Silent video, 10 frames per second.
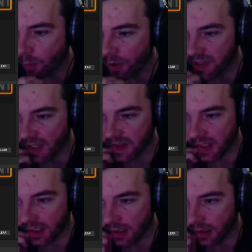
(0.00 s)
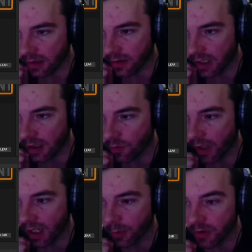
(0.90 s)
we're setting the
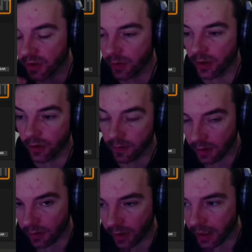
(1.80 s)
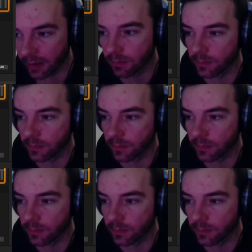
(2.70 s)
array element to another array